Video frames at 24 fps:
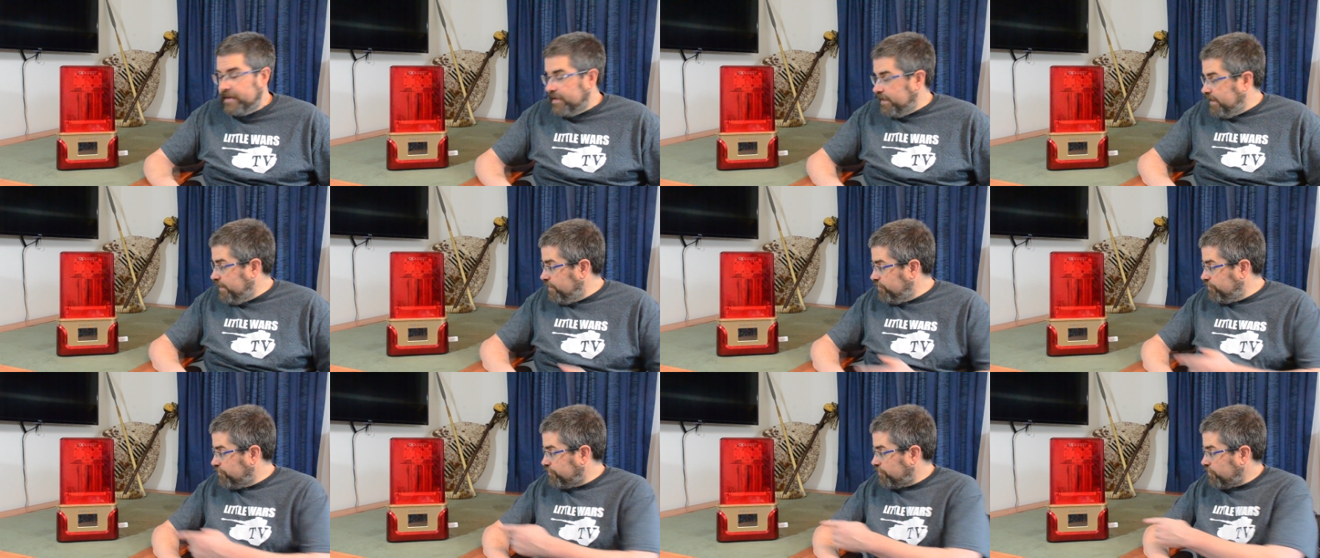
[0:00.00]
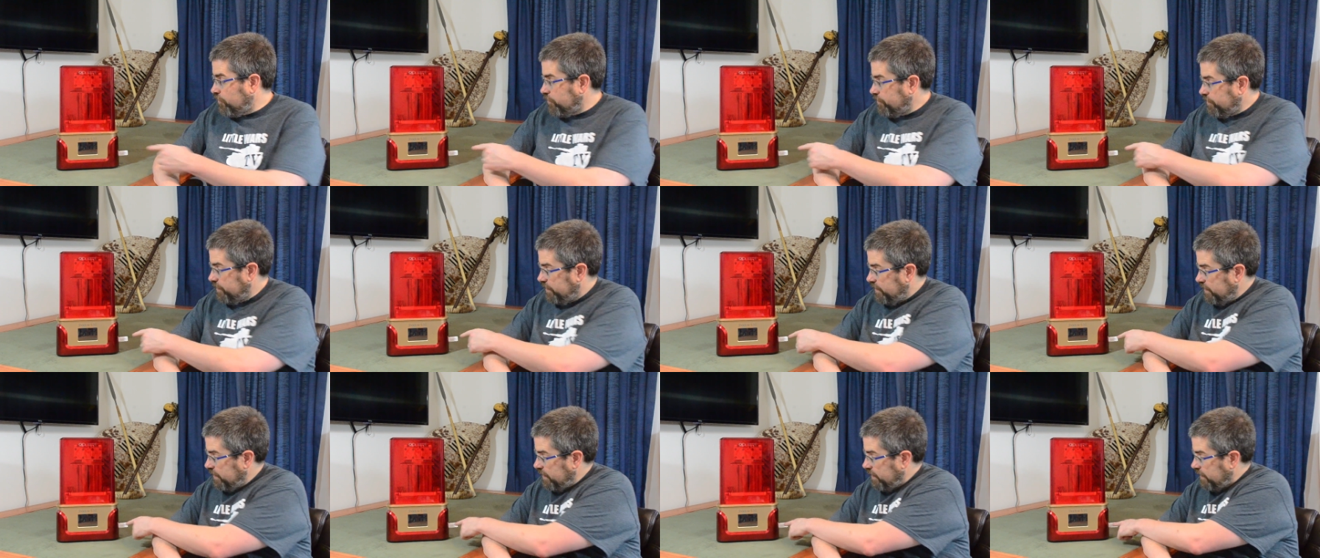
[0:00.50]

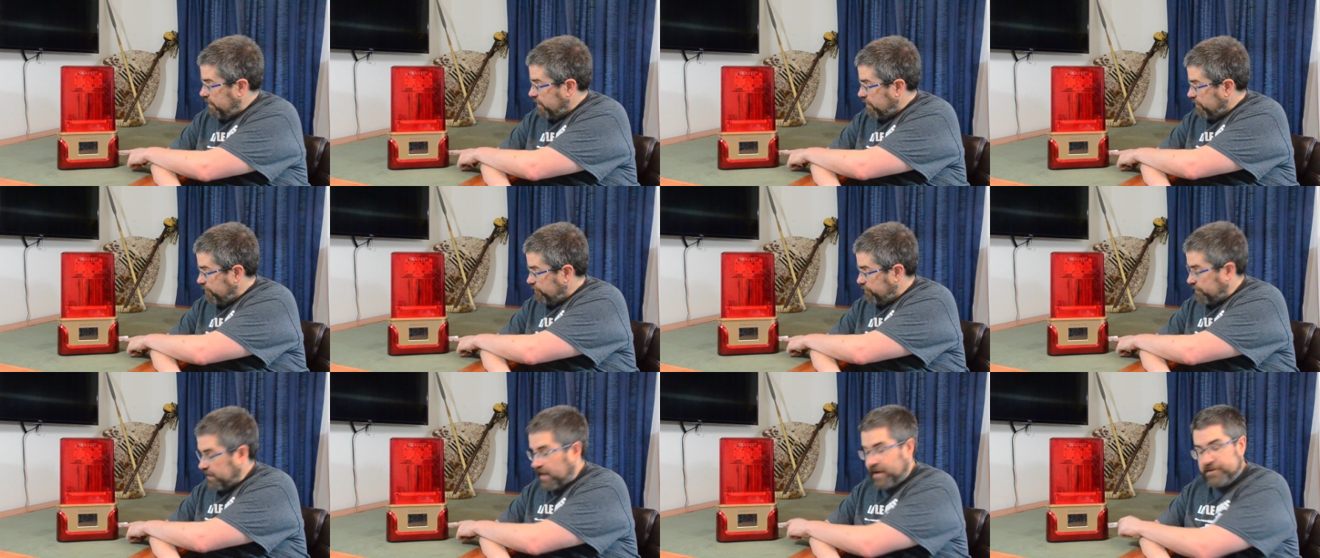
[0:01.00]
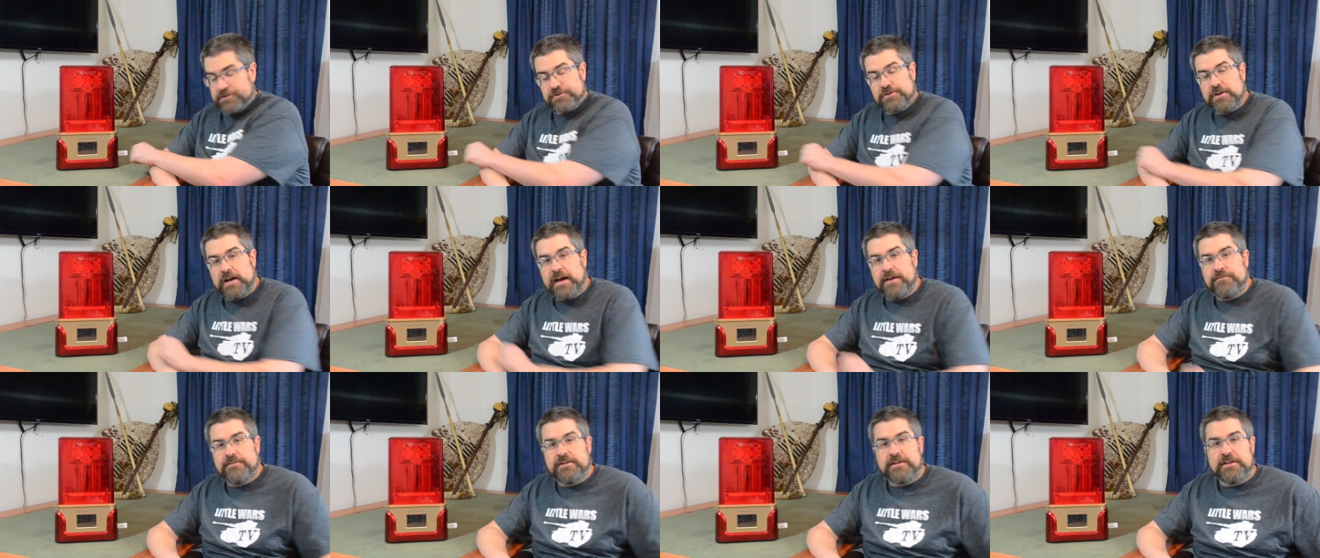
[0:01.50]
insert the flash
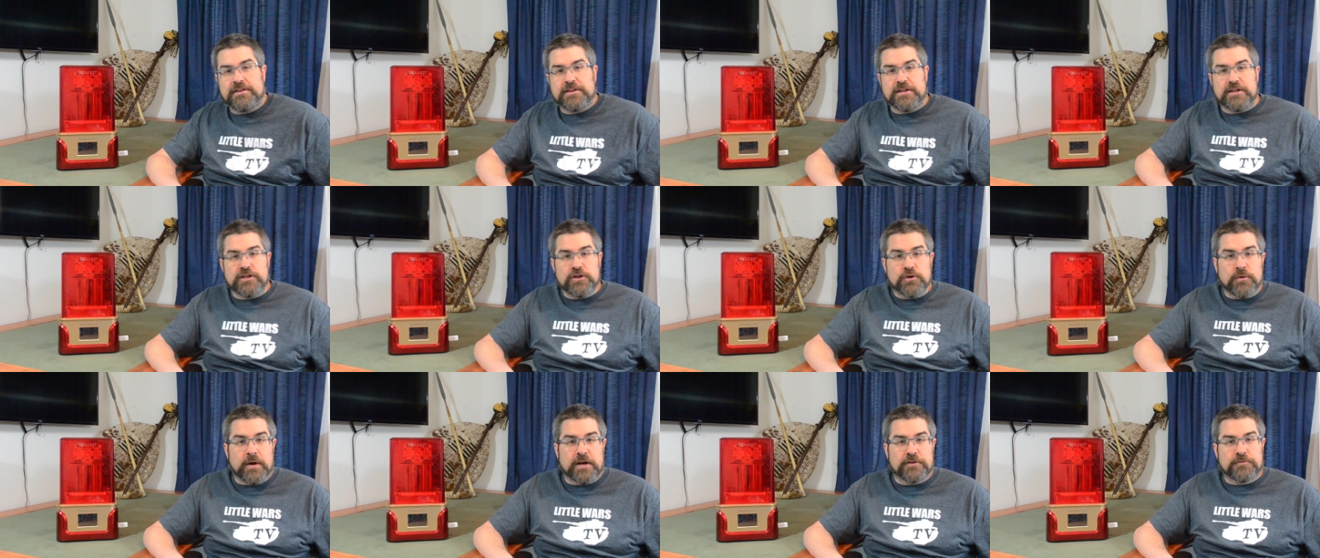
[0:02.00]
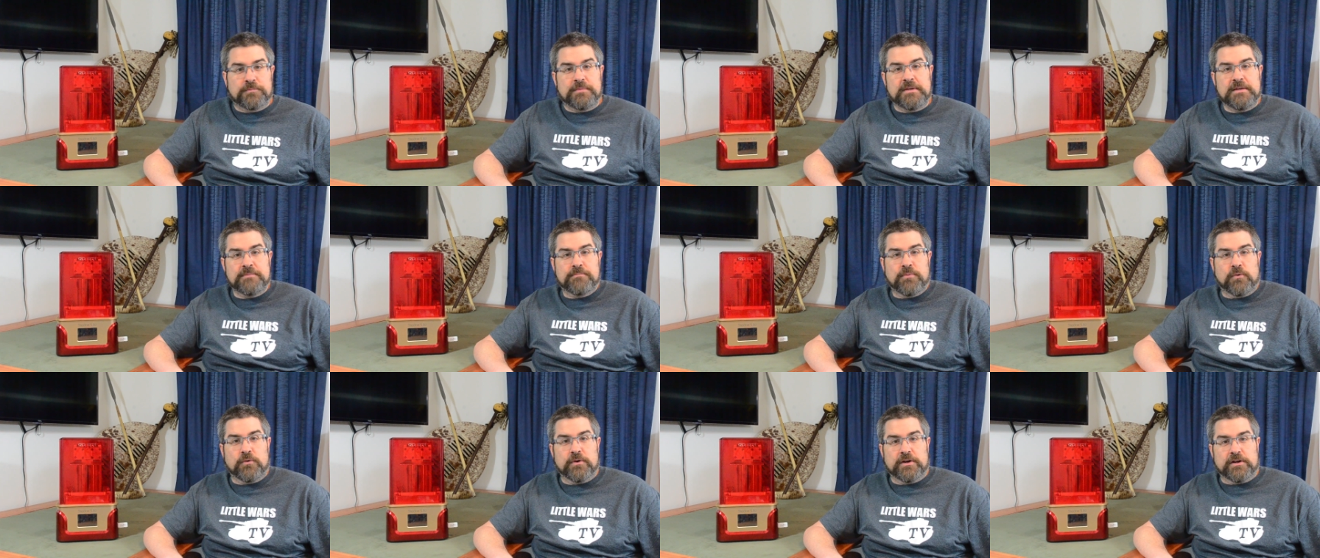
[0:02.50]
drive into the
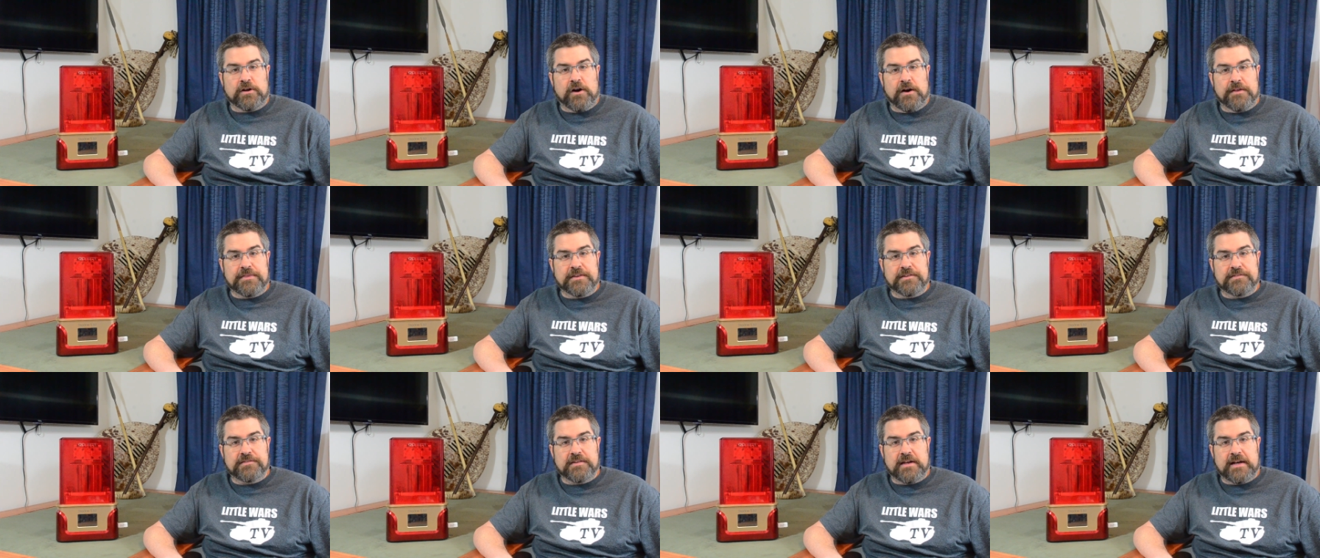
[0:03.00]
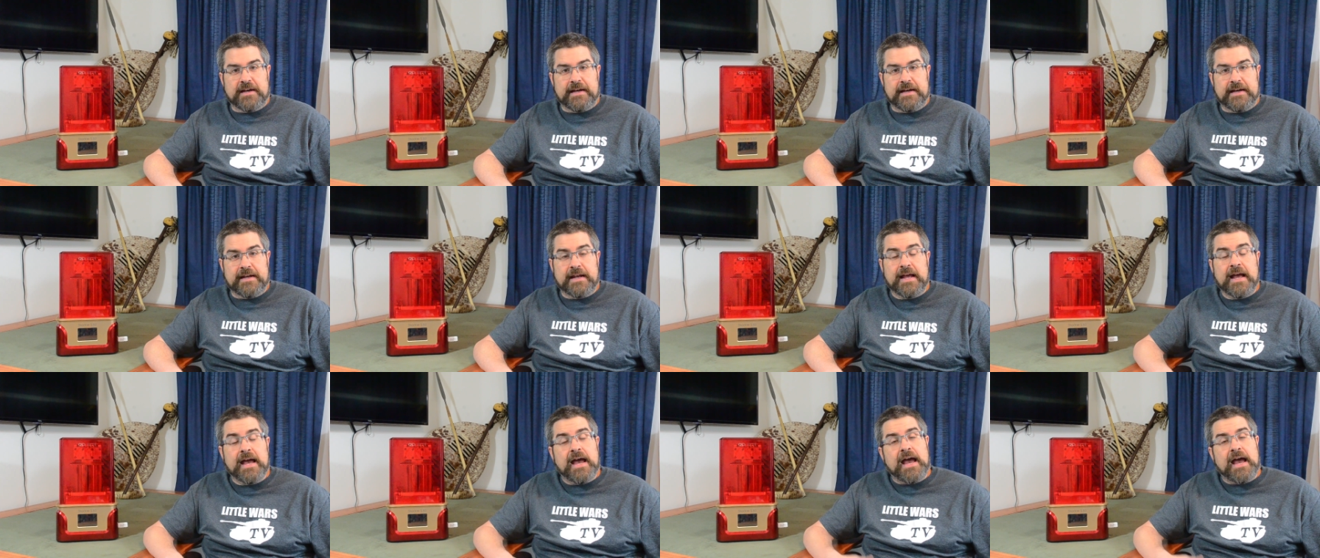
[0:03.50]
USB port on the
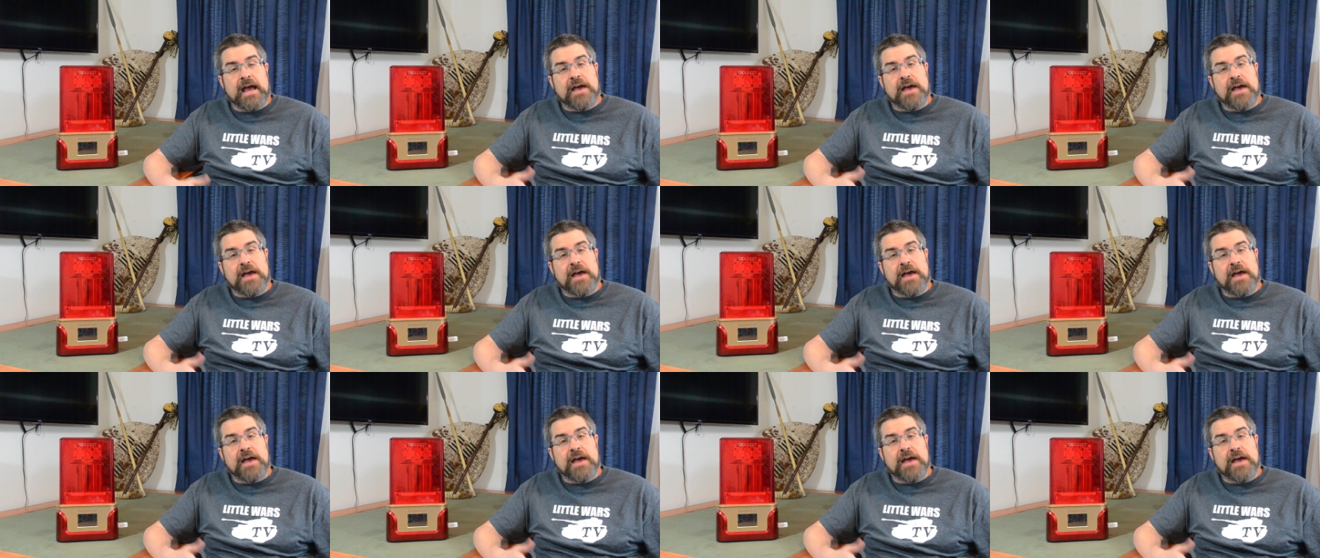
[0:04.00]
side,